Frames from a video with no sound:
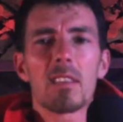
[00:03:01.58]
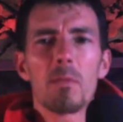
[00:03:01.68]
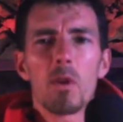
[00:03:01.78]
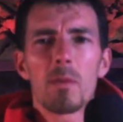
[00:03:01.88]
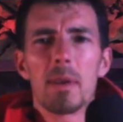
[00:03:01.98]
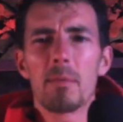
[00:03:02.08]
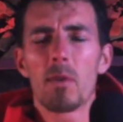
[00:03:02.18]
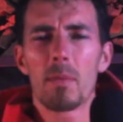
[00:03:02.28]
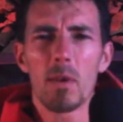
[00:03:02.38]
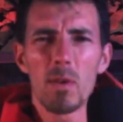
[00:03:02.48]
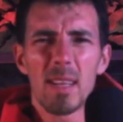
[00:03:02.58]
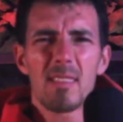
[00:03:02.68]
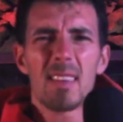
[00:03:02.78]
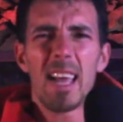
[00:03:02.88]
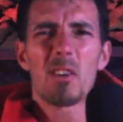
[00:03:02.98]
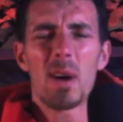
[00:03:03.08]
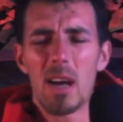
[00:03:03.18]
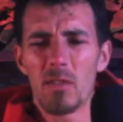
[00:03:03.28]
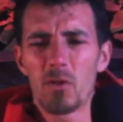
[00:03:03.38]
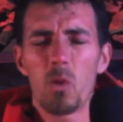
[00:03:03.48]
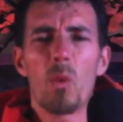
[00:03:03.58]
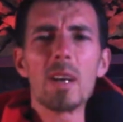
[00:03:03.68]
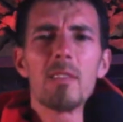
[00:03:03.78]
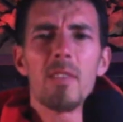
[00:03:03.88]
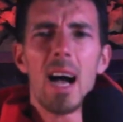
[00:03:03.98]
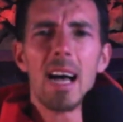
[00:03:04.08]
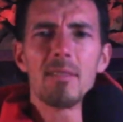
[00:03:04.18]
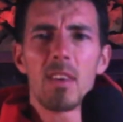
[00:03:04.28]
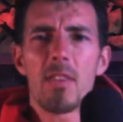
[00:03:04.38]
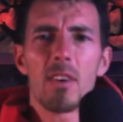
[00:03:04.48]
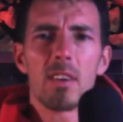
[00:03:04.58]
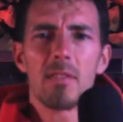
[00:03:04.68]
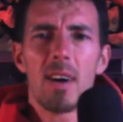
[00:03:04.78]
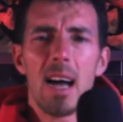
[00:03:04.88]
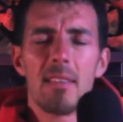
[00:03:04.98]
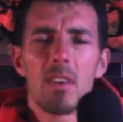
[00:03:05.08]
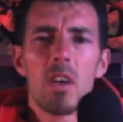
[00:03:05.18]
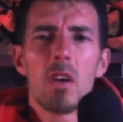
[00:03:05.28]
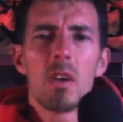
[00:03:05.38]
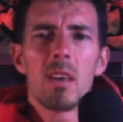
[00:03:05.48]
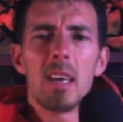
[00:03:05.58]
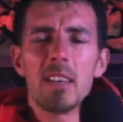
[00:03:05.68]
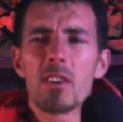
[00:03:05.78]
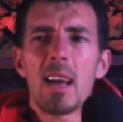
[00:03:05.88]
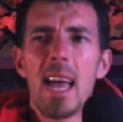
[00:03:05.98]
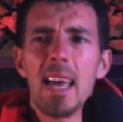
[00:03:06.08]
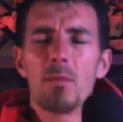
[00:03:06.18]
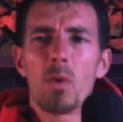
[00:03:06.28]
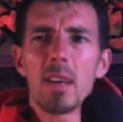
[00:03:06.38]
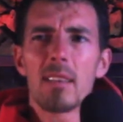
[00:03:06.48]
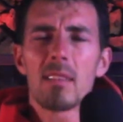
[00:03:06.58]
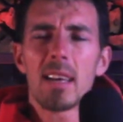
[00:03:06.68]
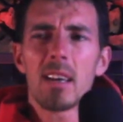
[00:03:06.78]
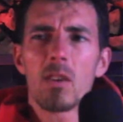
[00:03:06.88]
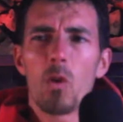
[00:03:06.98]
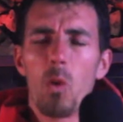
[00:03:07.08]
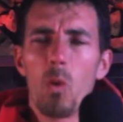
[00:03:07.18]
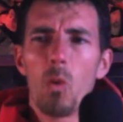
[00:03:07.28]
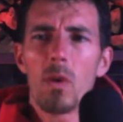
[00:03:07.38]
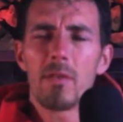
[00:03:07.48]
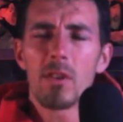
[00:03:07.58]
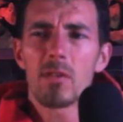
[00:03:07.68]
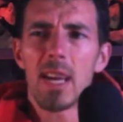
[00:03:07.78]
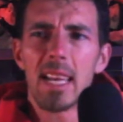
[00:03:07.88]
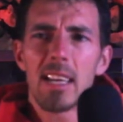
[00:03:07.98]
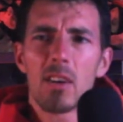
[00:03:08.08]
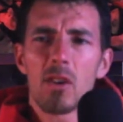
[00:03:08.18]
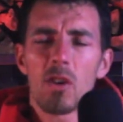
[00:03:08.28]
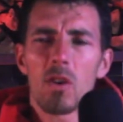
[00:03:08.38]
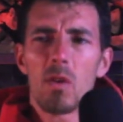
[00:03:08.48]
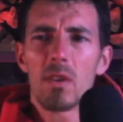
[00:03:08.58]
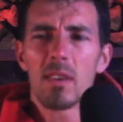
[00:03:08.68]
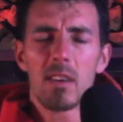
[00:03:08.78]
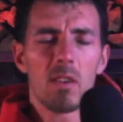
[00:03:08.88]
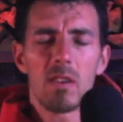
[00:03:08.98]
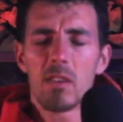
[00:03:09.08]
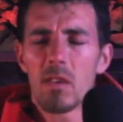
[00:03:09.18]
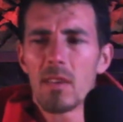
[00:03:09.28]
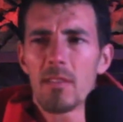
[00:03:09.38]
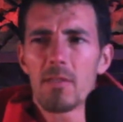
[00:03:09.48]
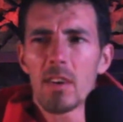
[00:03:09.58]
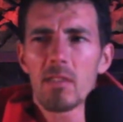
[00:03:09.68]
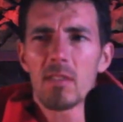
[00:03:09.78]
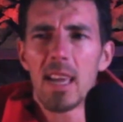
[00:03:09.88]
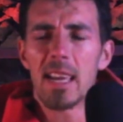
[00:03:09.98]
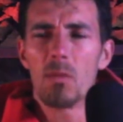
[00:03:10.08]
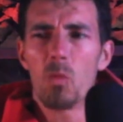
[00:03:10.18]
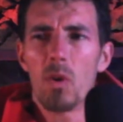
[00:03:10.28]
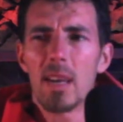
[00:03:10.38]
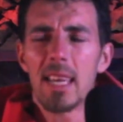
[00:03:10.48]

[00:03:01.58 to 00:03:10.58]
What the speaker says: some older people, but let's stay around 25 to 35. In your head, what is a cool, if you're dating a girl, you're on a first date, what